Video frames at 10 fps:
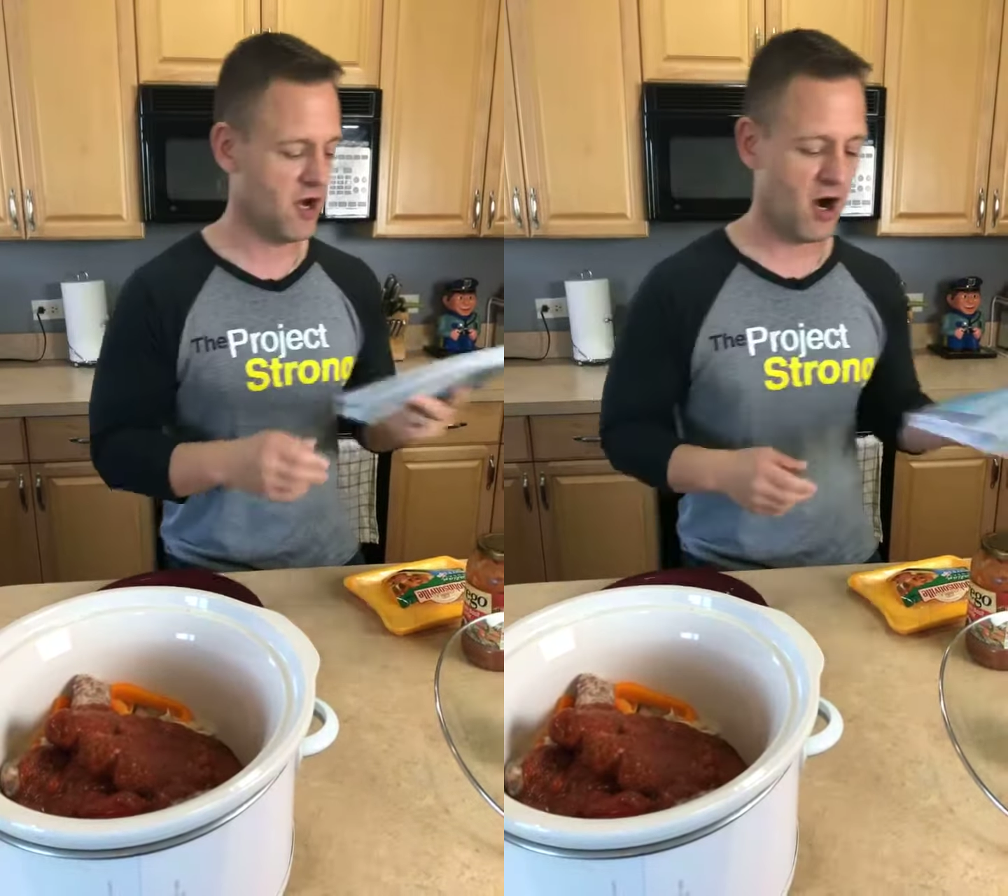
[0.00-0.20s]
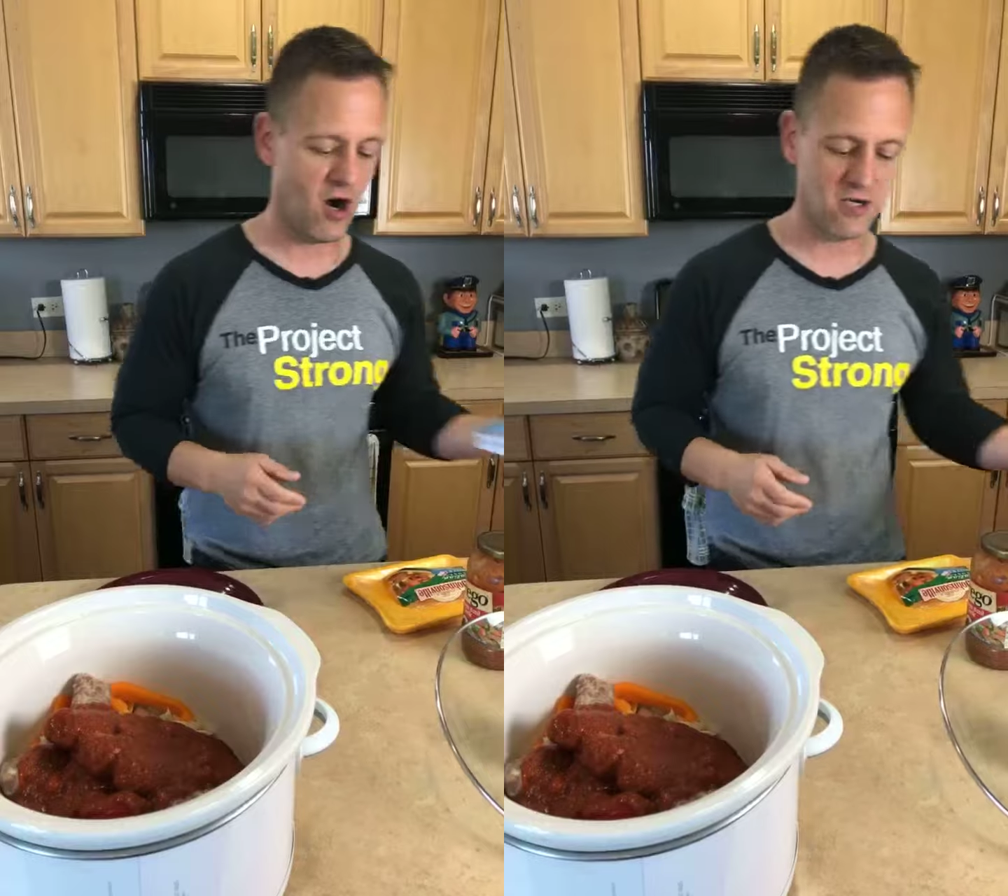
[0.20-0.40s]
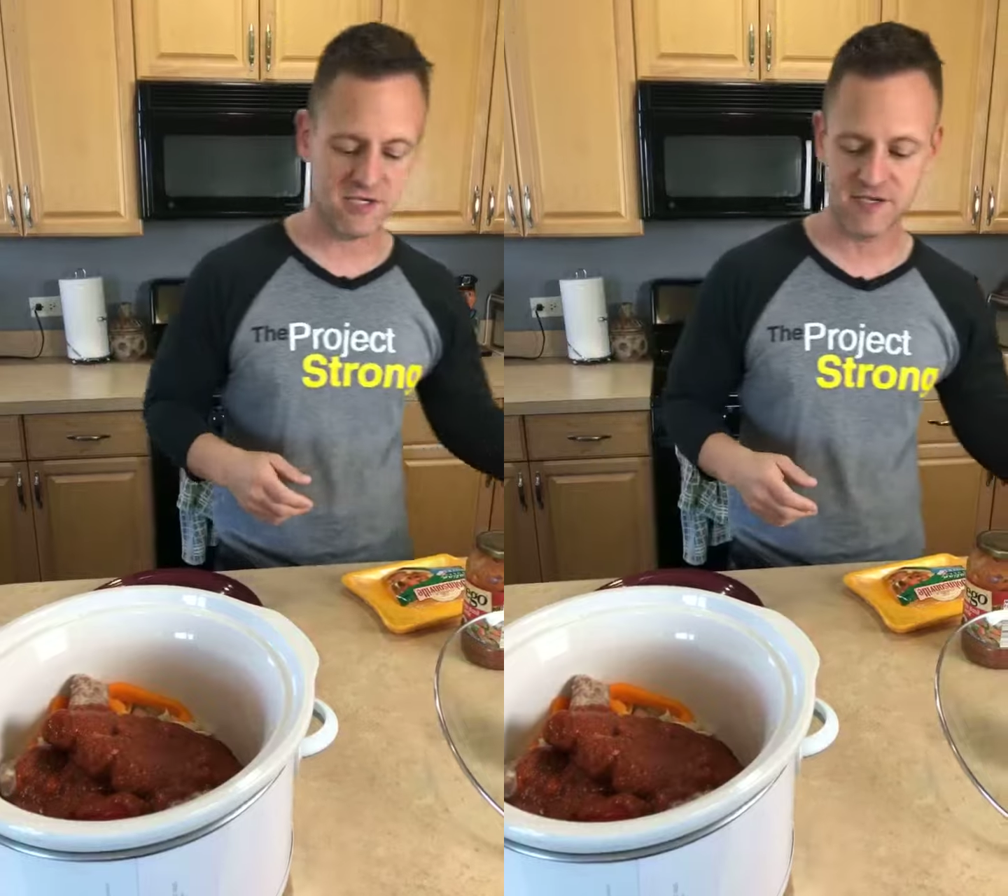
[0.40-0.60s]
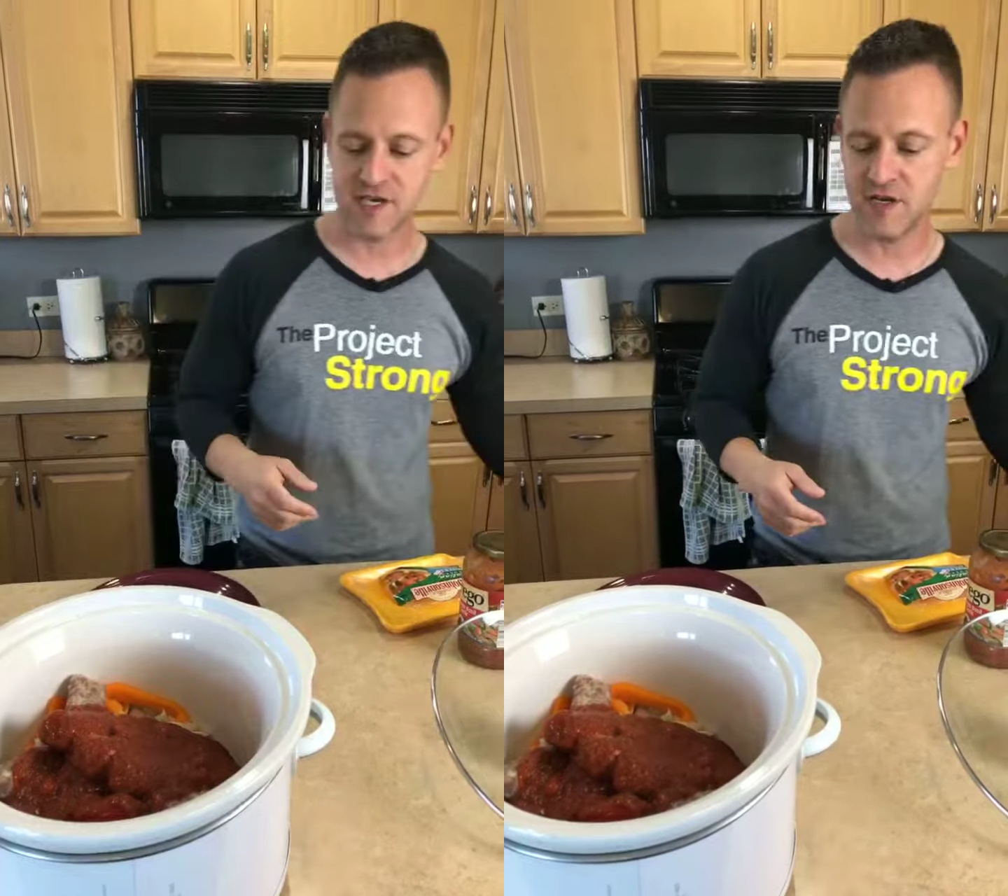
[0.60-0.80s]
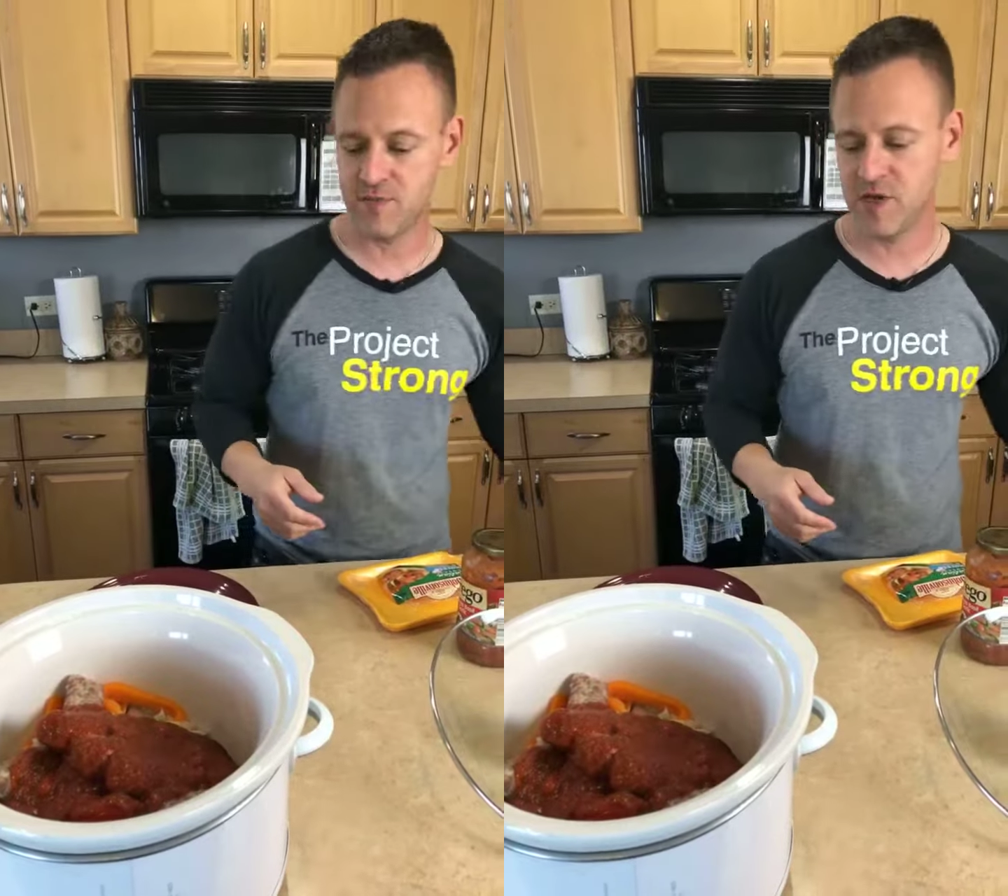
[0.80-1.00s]
Ours is
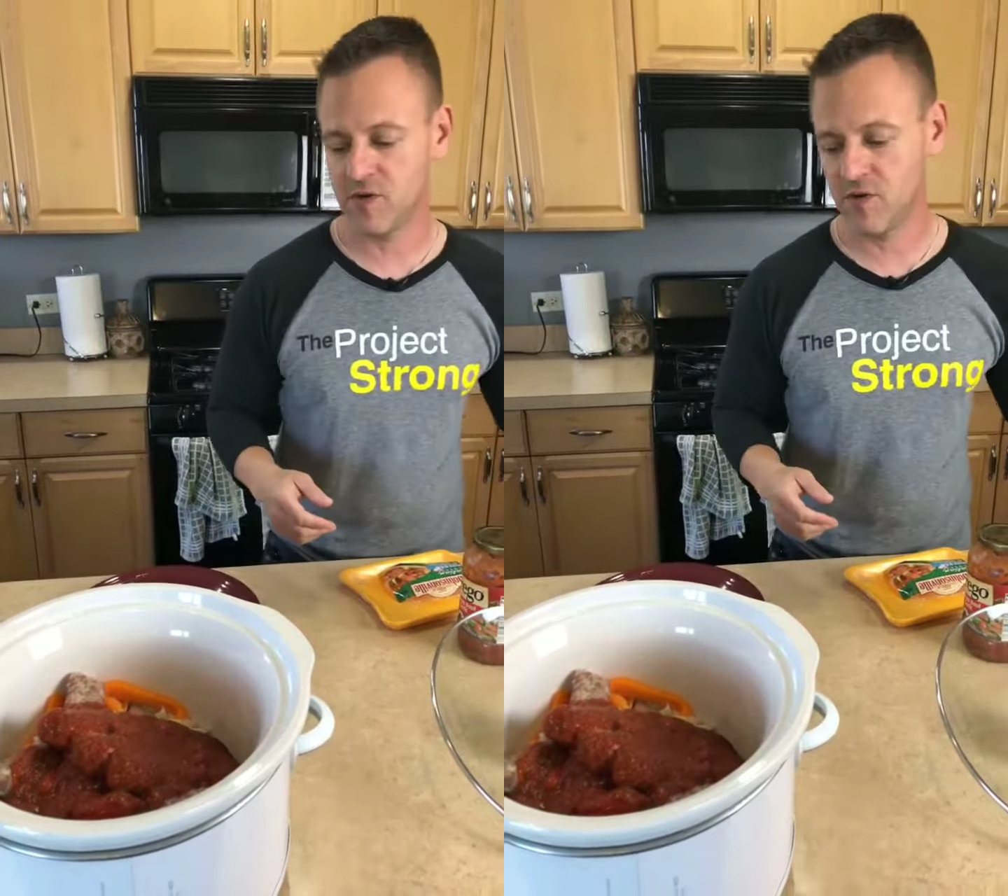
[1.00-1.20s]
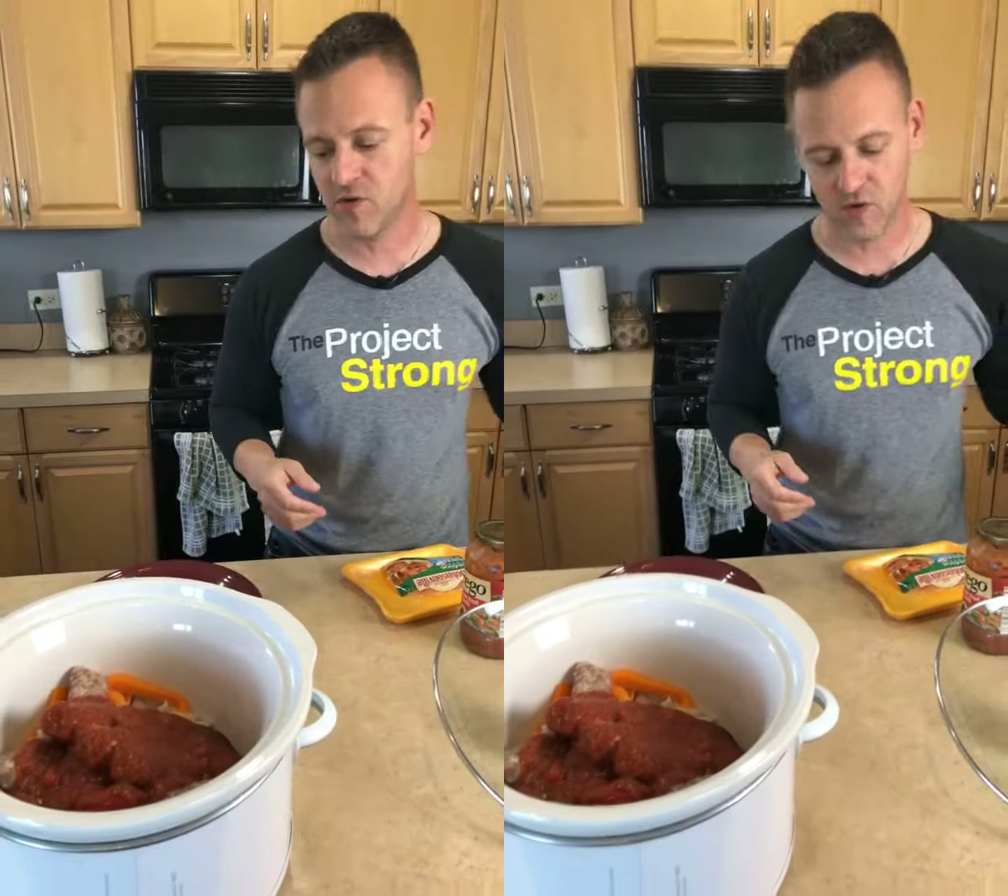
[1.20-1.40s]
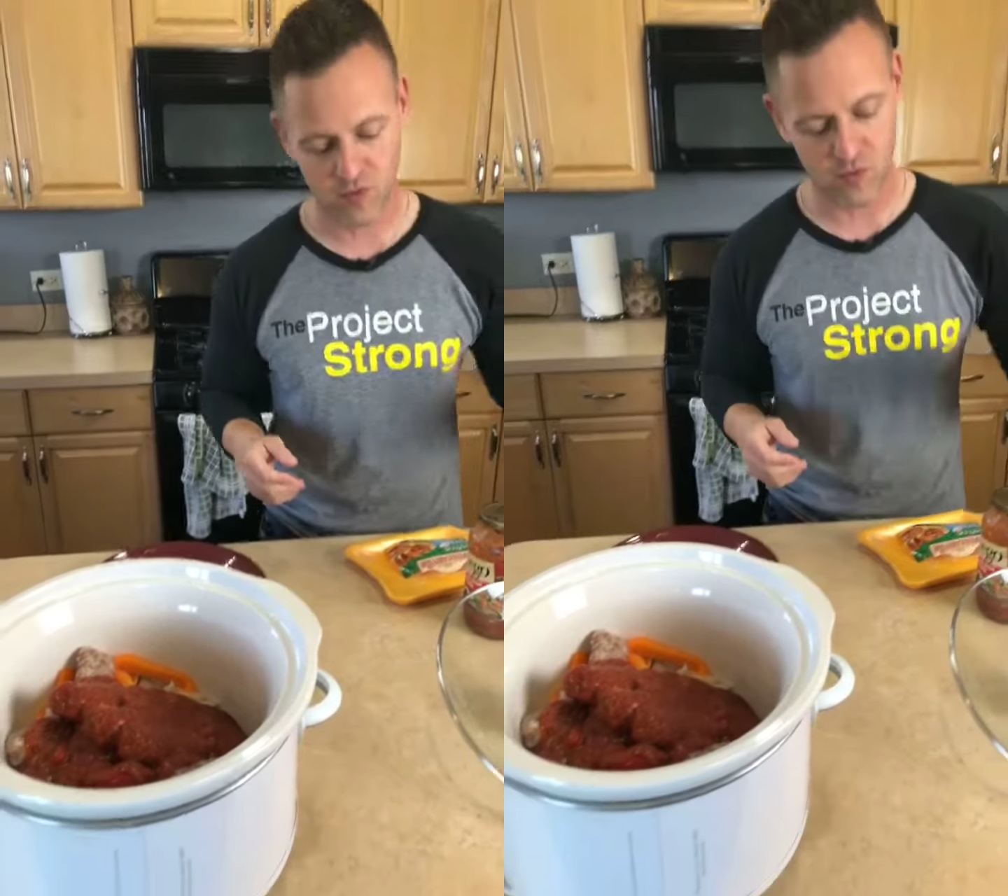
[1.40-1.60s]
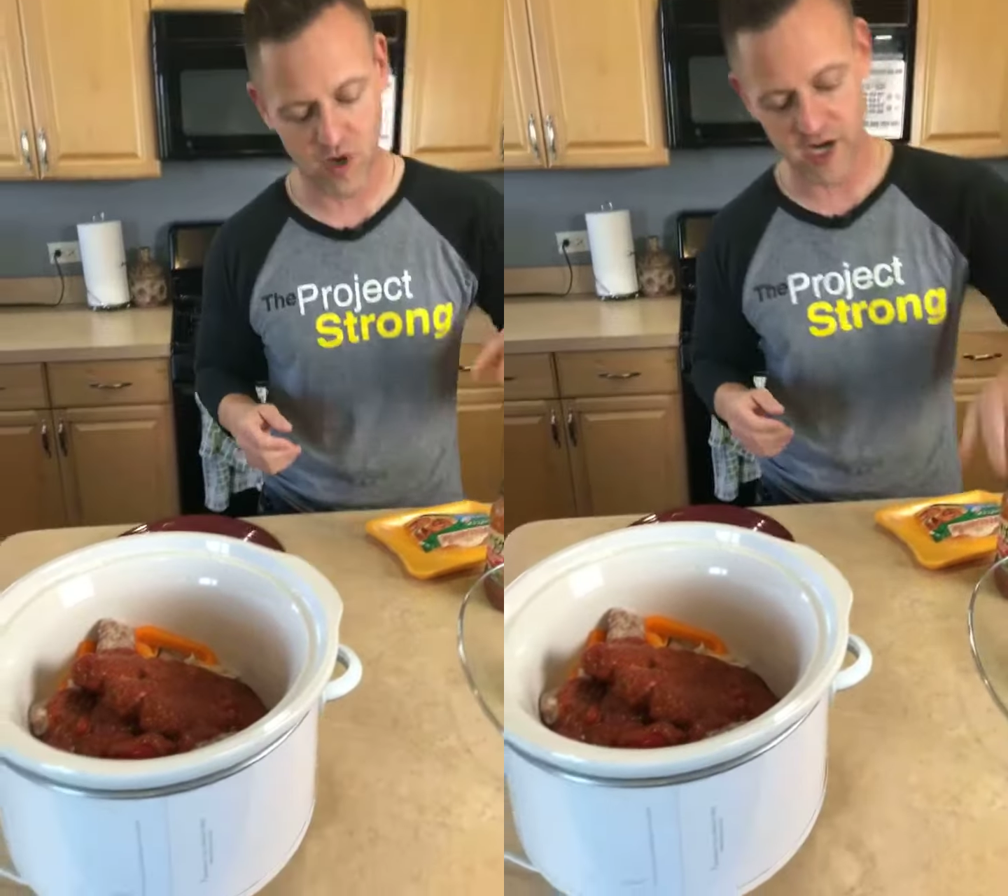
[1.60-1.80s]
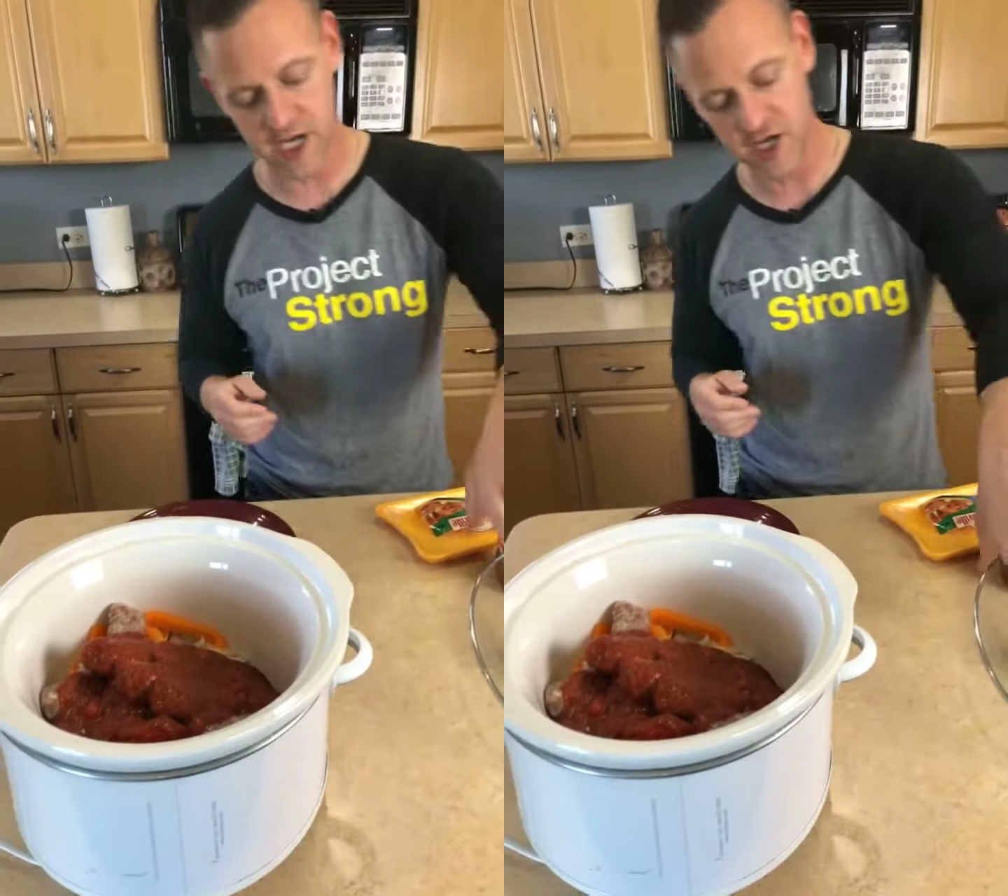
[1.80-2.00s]
going to be
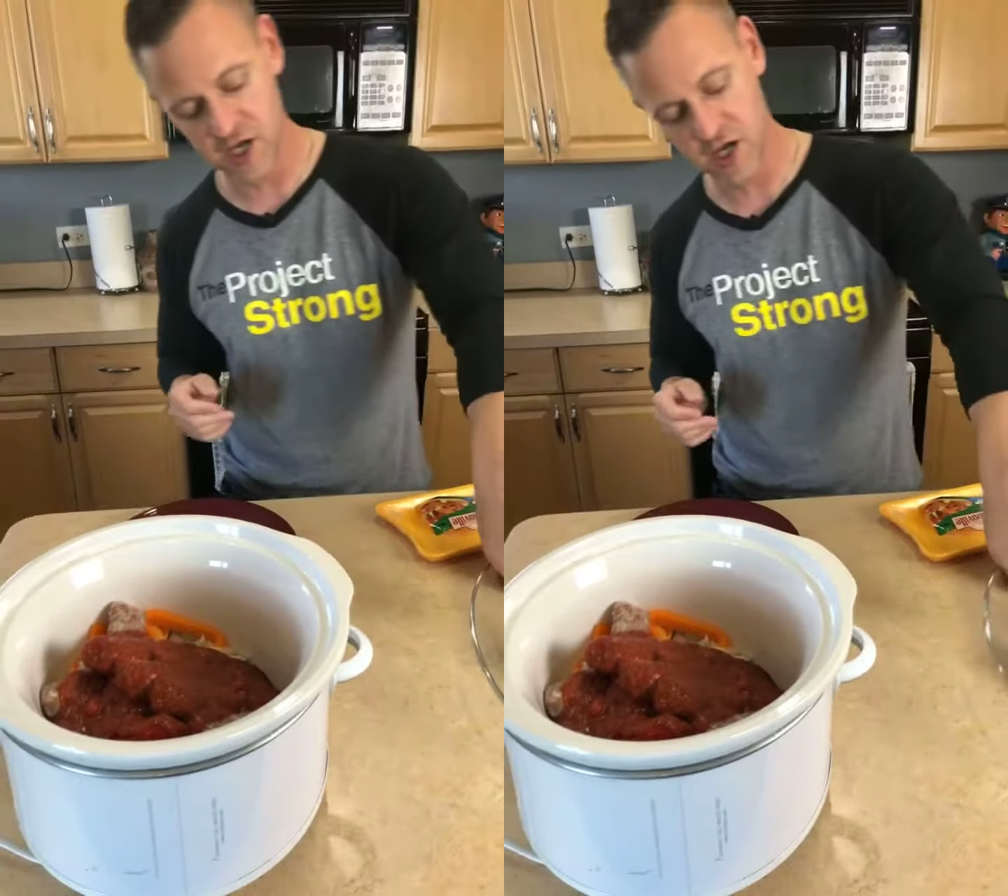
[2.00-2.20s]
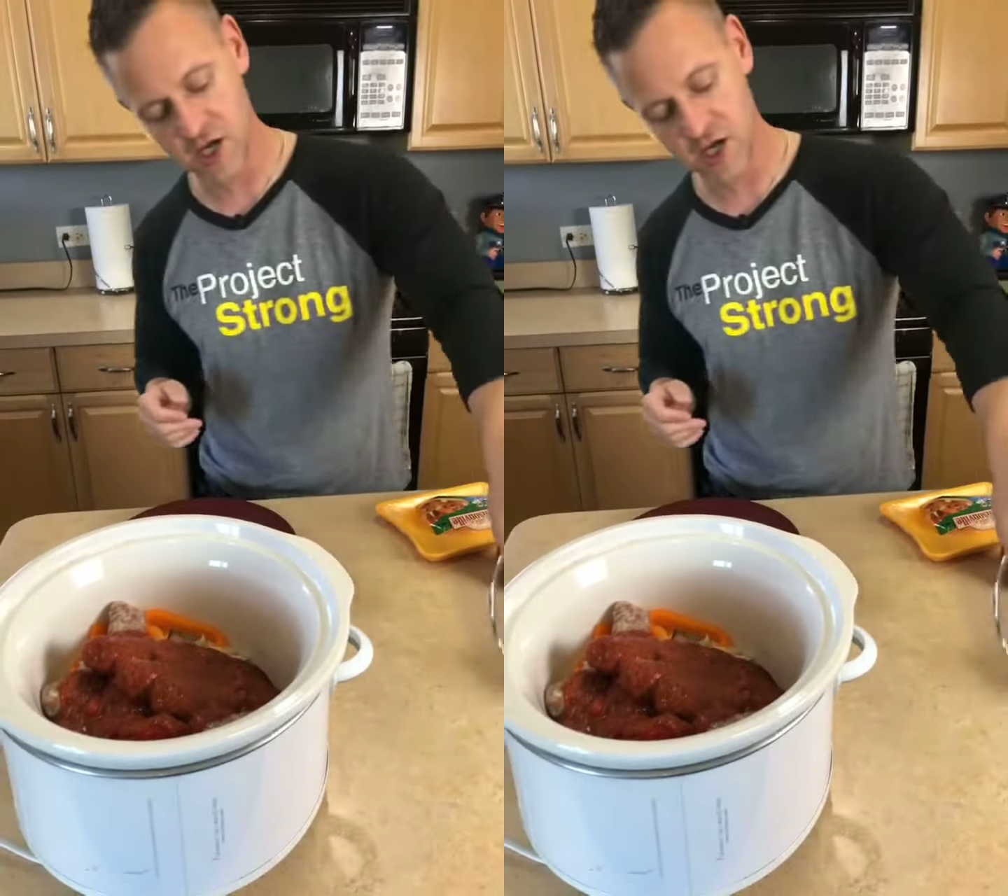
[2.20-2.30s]
ready.